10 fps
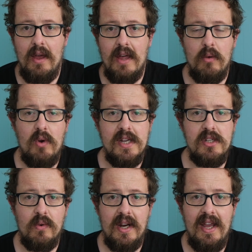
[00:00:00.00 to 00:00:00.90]
Otherwise,
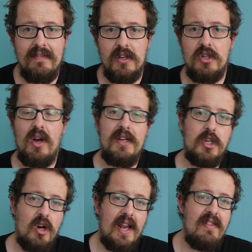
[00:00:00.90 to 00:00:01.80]
you're going to have to try and
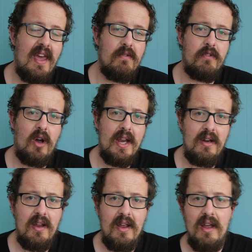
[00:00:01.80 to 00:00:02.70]
train that
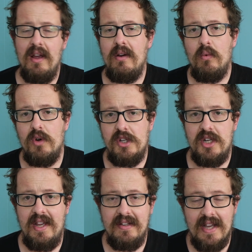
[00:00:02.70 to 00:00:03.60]
vine, which
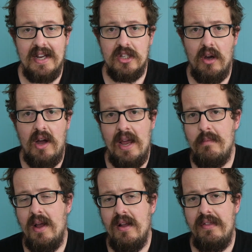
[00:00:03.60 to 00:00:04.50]
can take time.
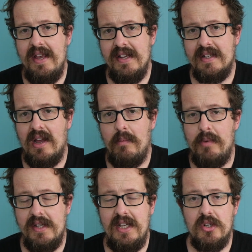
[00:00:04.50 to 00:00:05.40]
There's
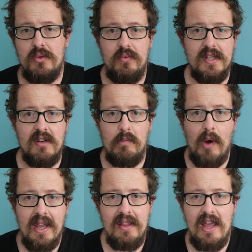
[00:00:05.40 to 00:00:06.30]
potential risk of
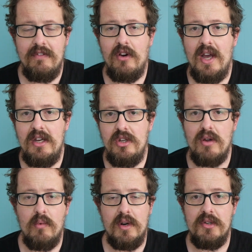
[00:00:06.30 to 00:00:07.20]
breaking that vine, and you
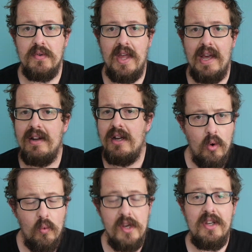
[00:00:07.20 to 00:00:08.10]
don't want to do that.
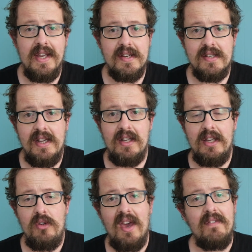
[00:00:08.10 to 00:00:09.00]
When you get a seedling,
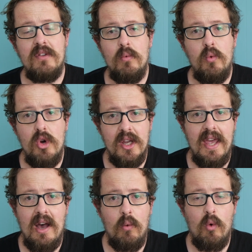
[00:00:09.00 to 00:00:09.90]
you have to work
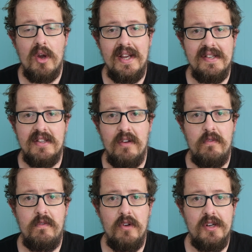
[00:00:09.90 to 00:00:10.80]
out what is the
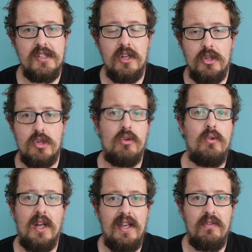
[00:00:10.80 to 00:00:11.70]
first
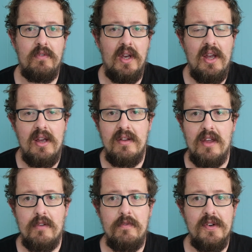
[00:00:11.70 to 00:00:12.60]
true leaf. Now,
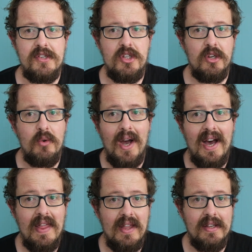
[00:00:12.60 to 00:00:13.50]
the first two
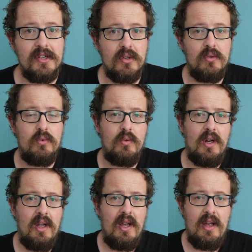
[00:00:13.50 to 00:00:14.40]
are the little
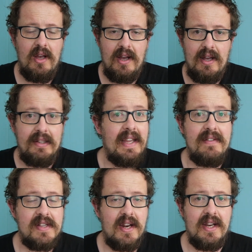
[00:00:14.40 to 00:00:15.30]

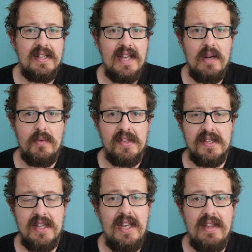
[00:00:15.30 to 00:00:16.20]
leaves that are contained with the
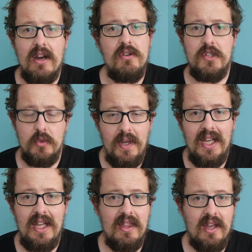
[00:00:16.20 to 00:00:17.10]
seed. They don't do
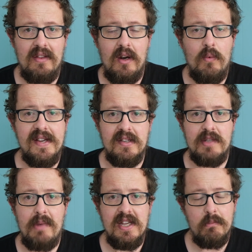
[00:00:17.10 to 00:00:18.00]
anything, they're a waste of
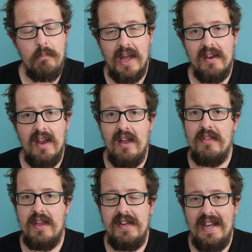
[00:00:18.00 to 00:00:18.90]
space. But
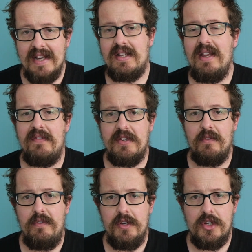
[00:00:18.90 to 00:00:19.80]
the next leaf is the
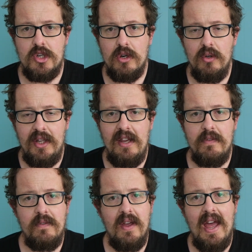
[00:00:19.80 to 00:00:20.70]
first true
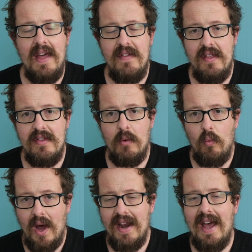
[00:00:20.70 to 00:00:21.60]
leaf, and then the
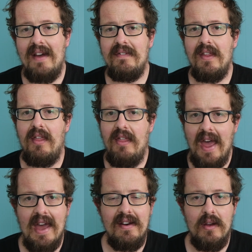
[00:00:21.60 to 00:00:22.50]
one after
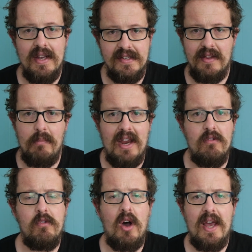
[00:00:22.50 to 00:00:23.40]
that is the main
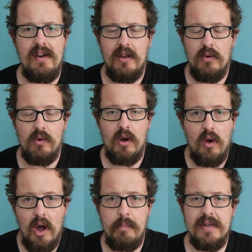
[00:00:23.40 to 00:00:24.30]
vine, and it'll grow
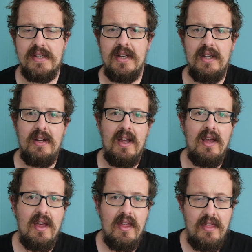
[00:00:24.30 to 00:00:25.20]
opposite
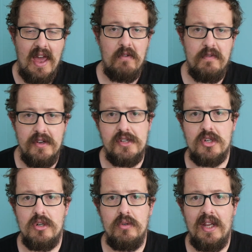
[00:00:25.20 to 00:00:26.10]
that first
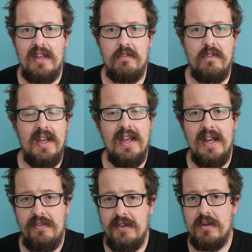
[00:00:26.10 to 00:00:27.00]
true leaf
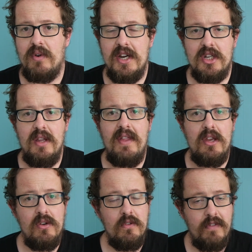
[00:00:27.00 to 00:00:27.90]
in the direction that
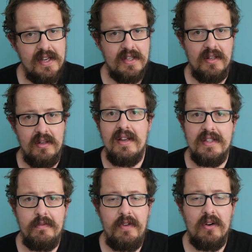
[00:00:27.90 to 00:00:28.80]
you face it.
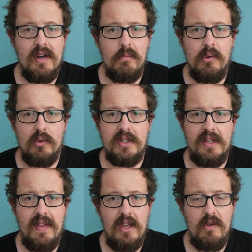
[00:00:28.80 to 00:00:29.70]
It's very
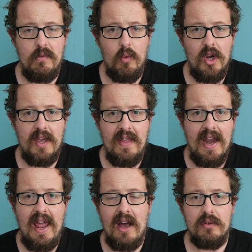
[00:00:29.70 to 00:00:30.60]
important that you work
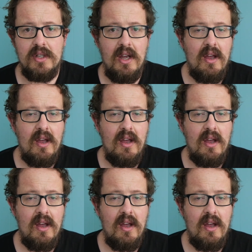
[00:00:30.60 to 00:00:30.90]
that out.